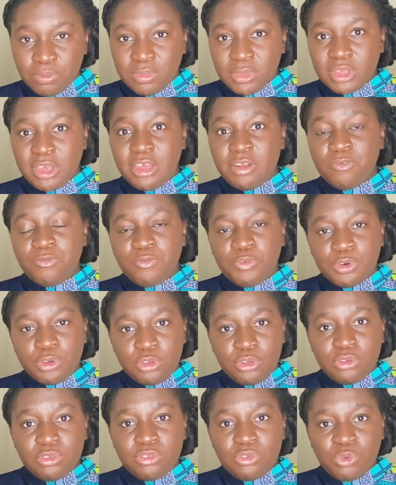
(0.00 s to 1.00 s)
And for
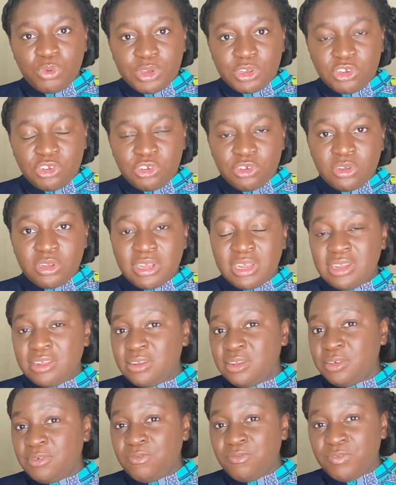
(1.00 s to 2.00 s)
you to ensure that the
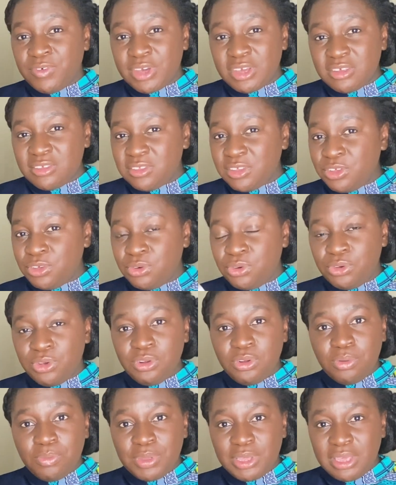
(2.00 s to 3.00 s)
device that you're going to
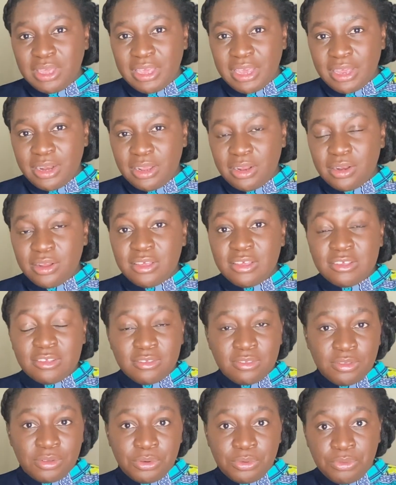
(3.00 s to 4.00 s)
be getting is
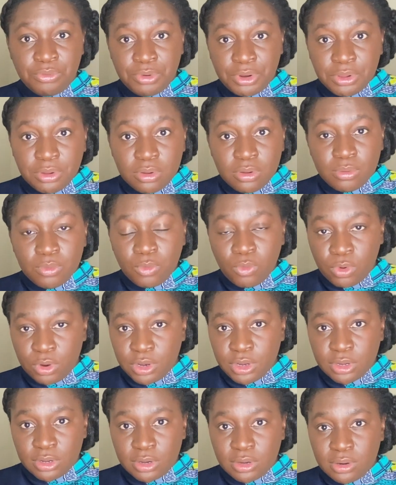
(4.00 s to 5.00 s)
the real
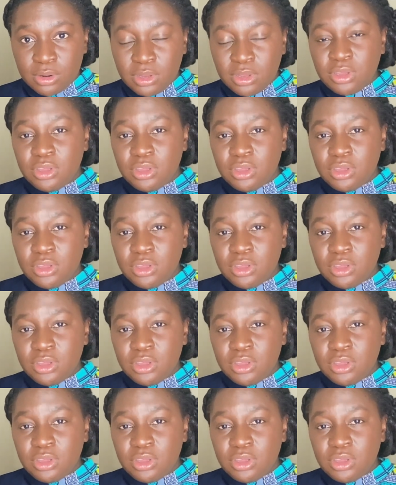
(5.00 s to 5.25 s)
one,